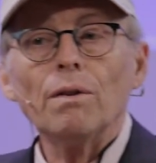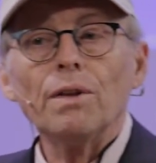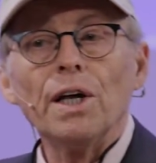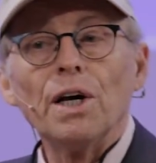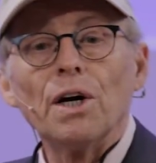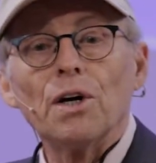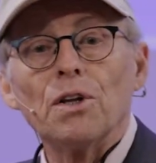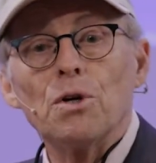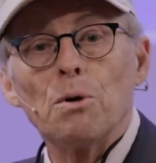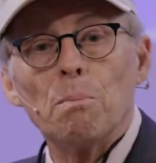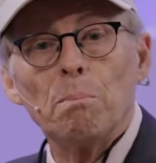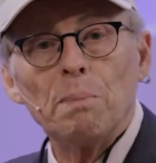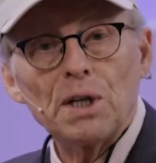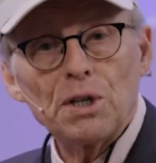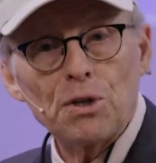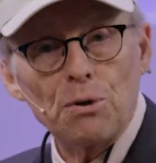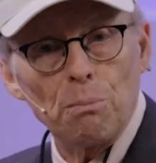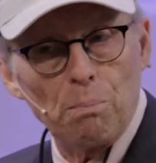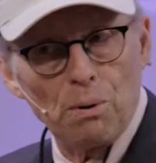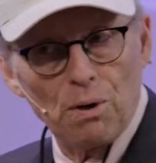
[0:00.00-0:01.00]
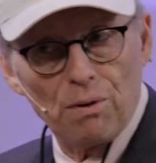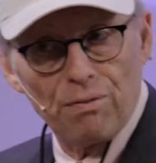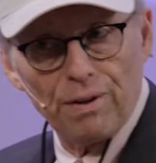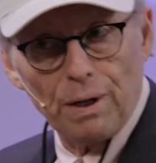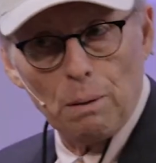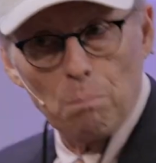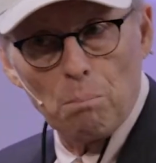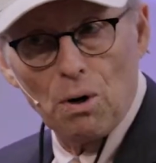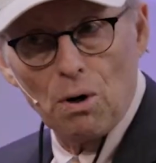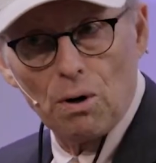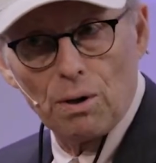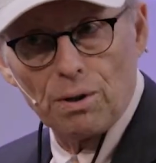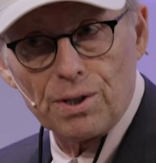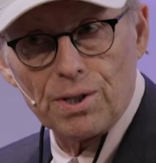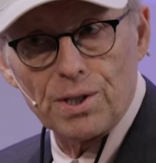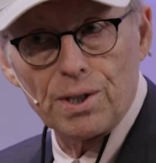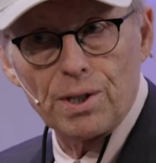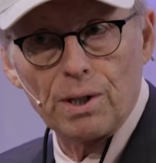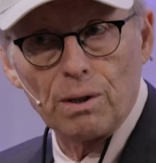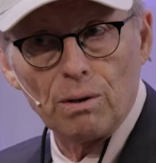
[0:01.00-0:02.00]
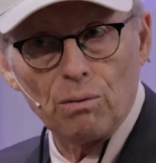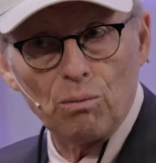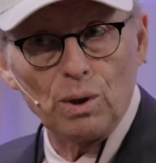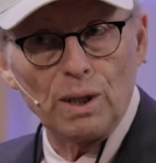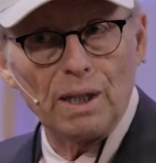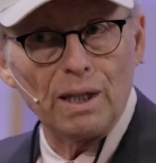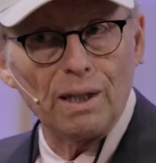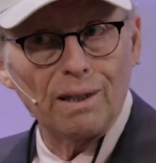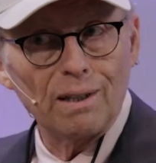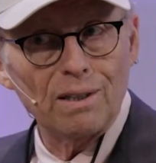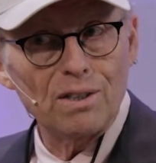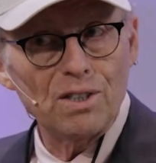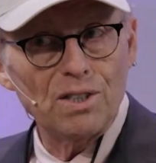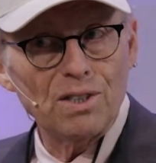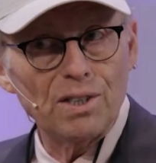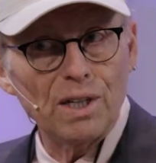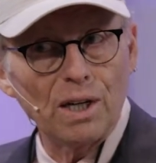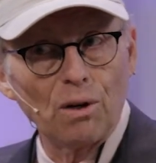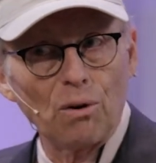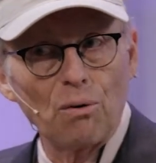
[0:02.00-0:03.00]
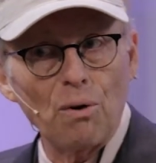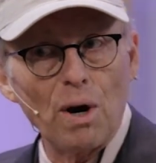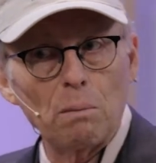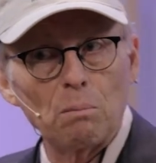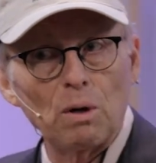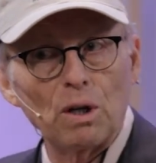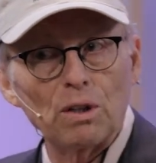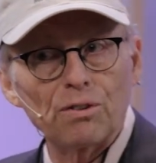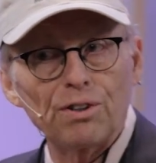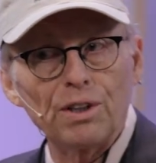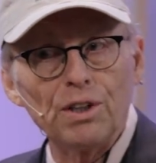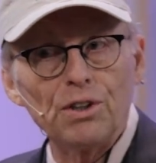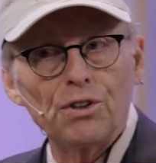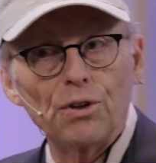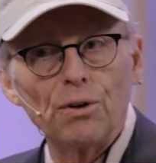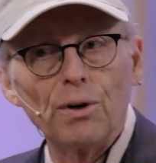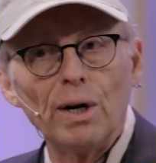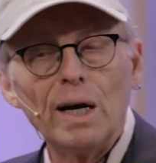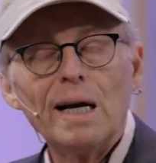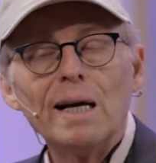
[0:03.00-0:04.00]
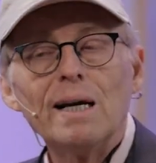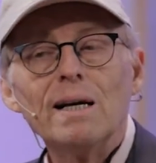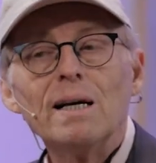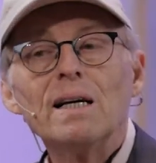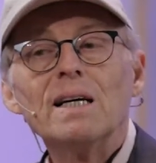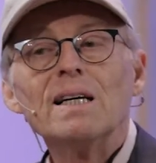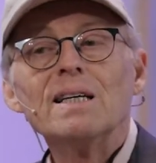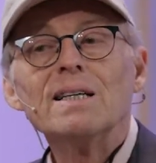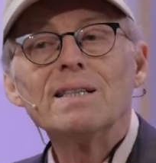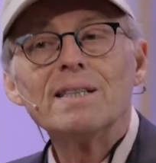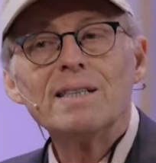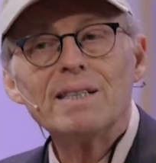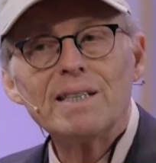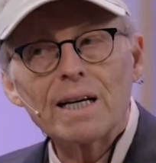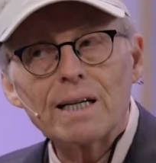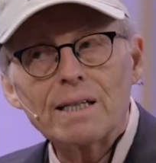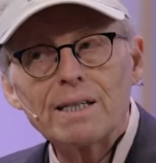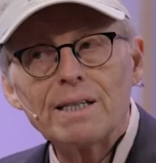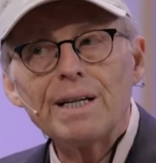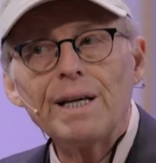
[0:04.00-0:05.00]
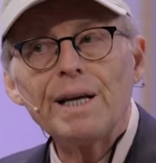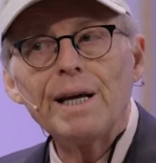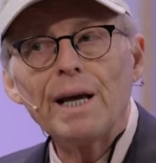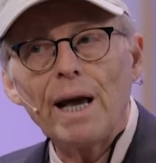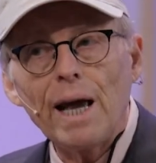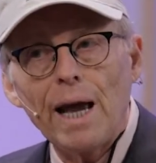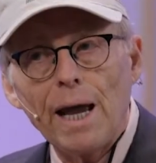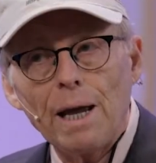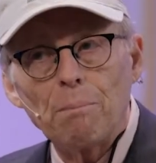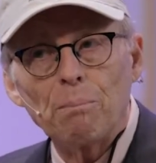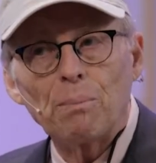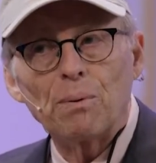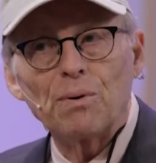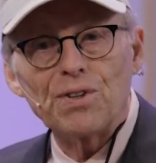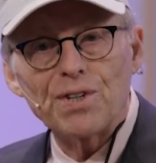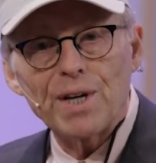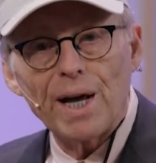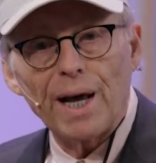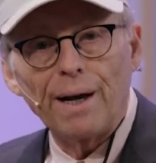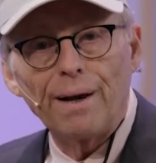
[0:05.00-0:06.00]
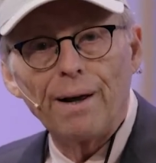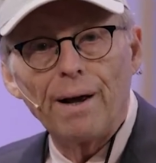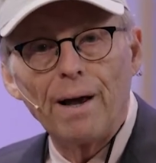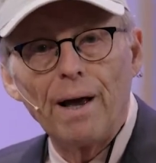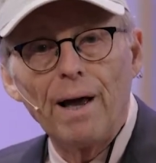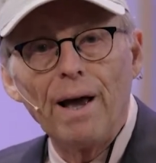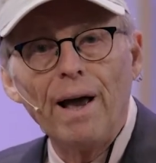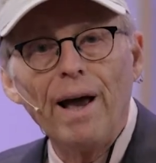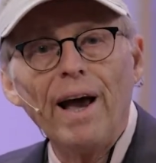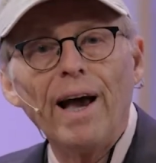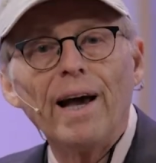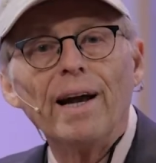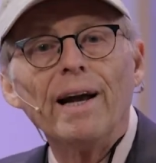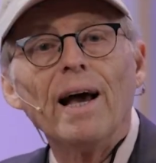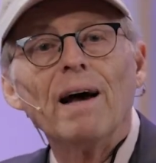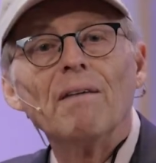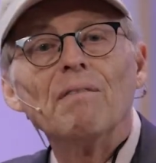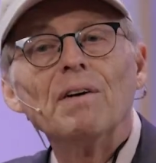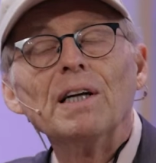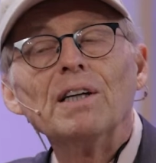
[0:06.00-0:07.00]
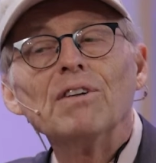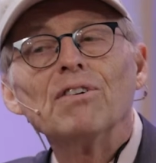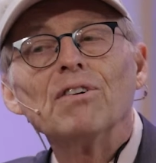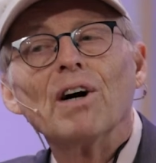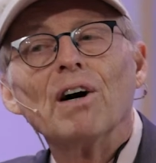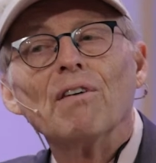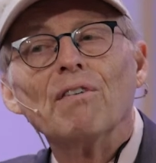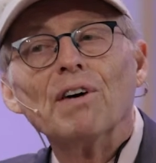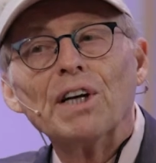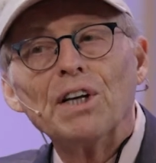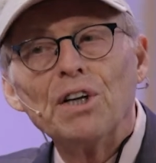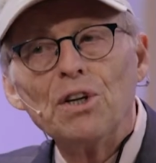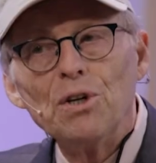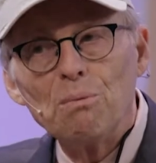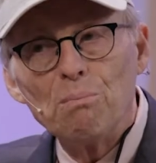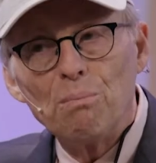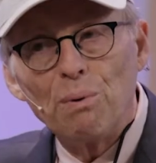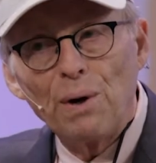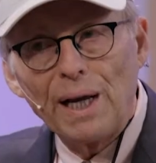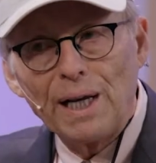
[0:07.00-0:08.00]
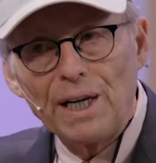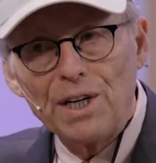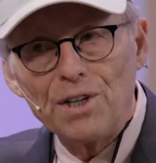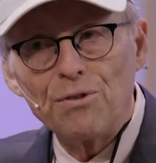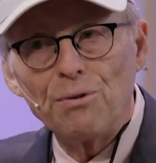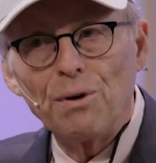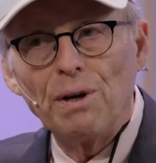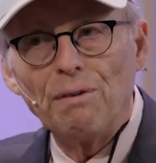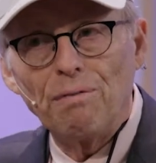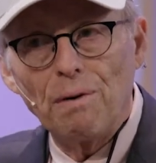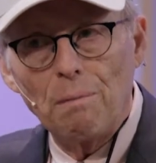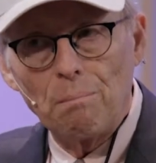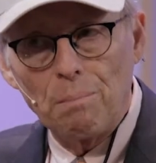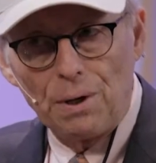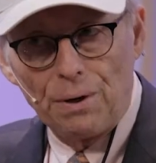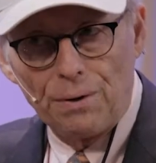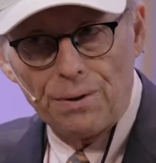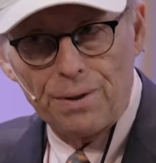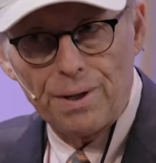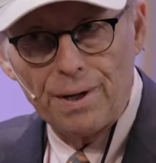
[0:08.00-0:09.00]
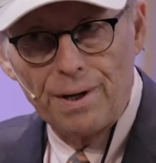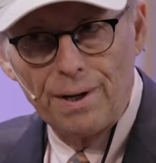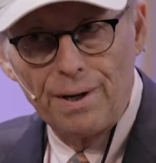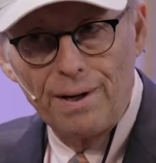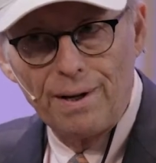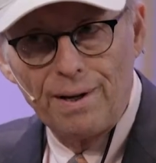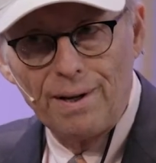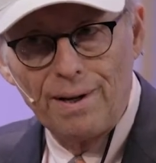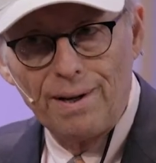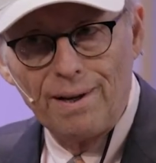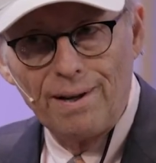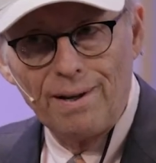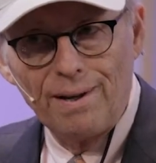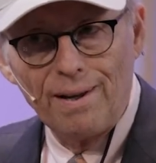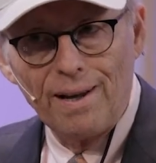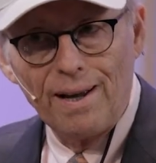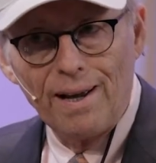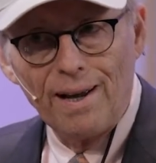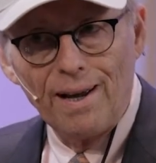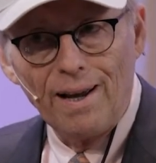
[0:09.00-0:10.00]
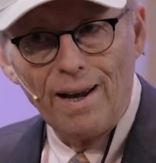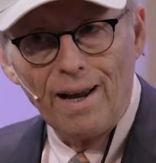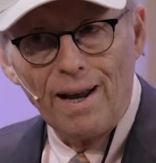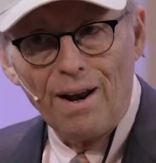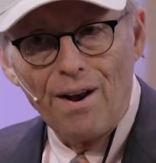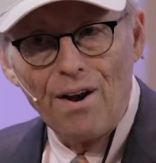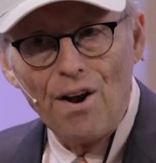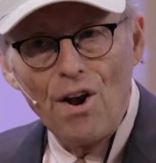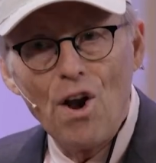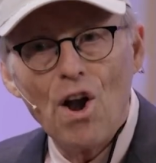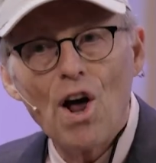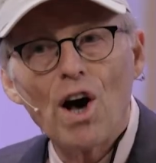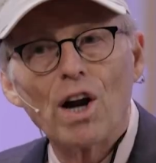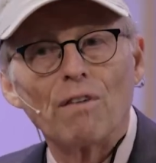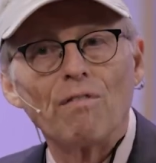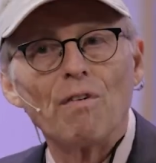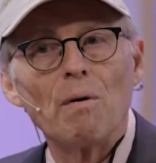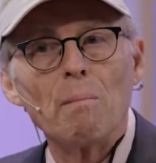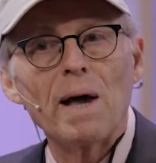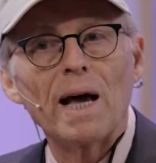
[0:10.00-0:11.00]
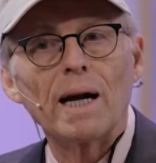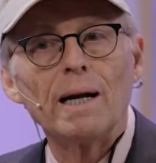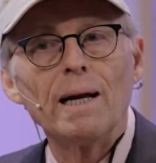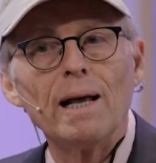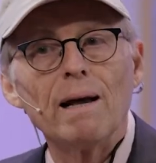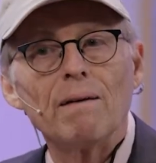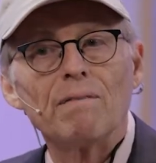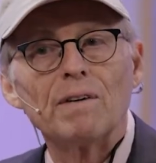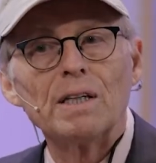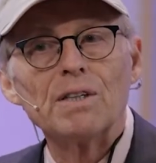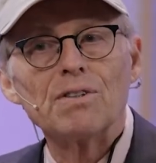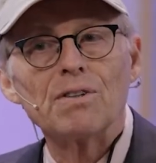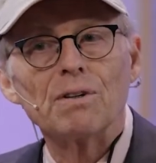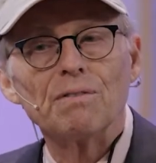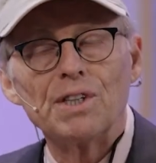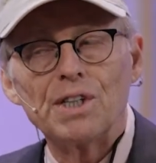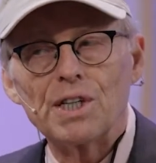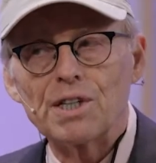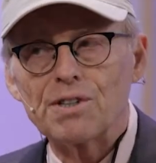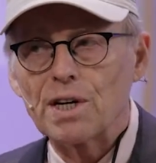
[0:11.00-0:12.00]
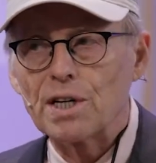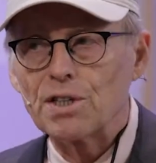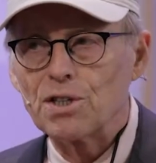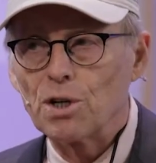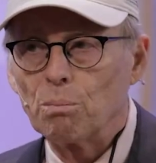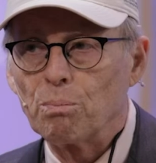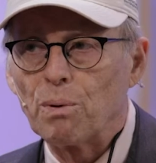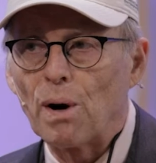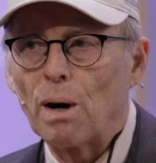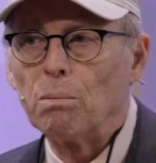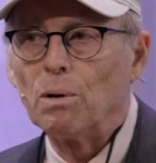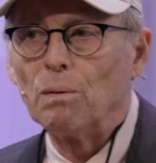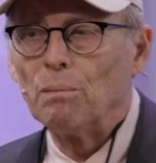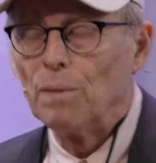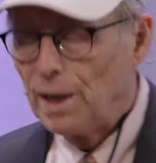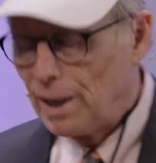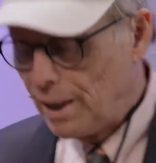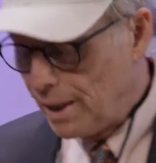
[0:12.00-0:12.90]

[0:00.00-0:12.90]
The other picture-perfect births with the single grand mal seizure, 68% had evidence of acute brain injury from birth. None of them had any evidence of a gestational problem.